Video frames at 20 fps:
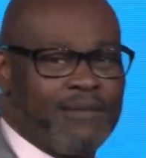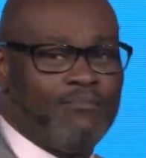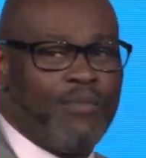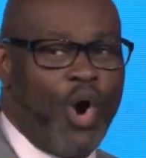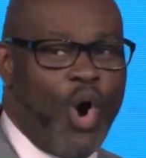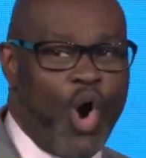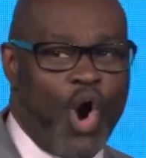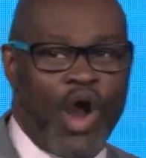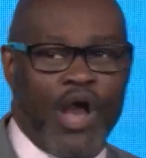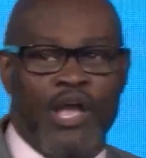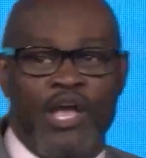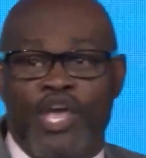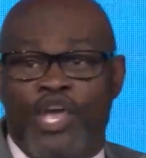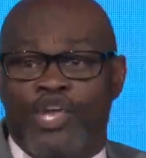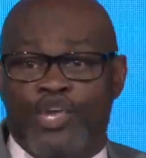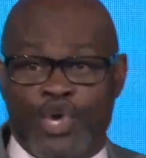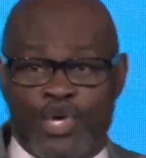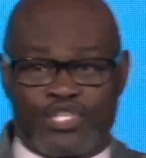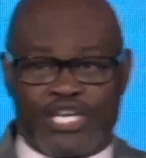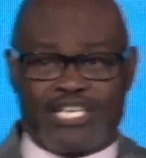more.
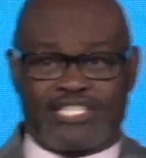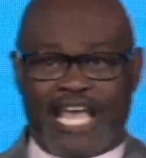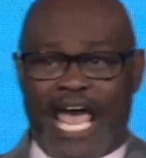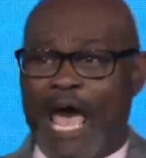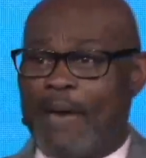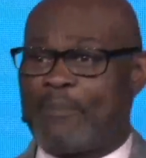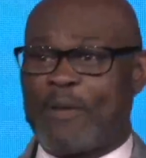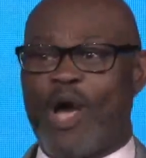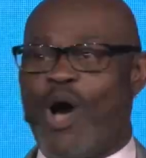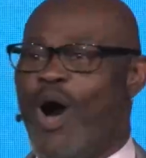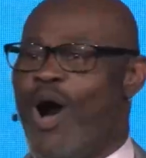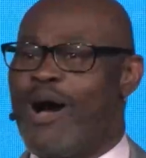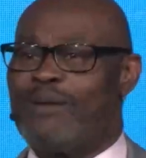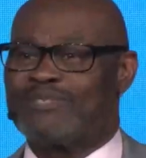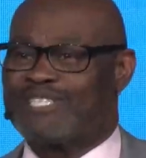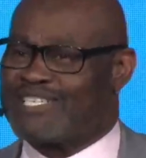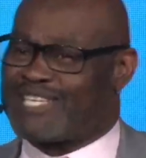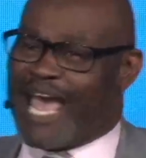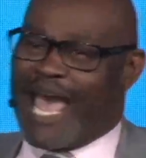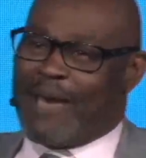You're just happy. Oh, I'm
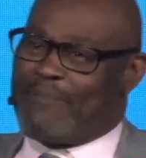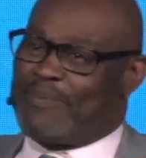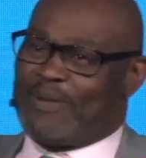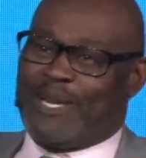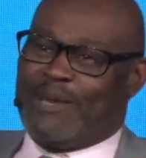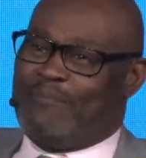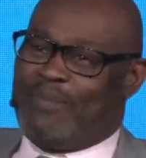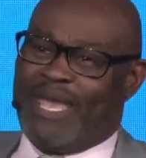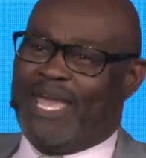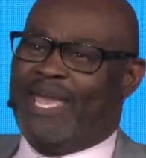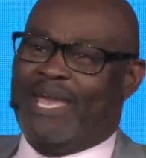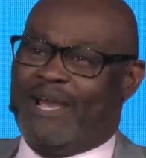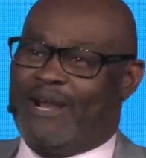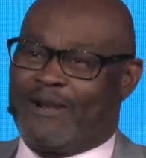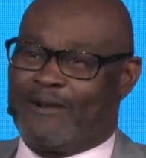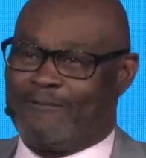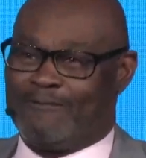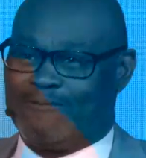just happy to be here.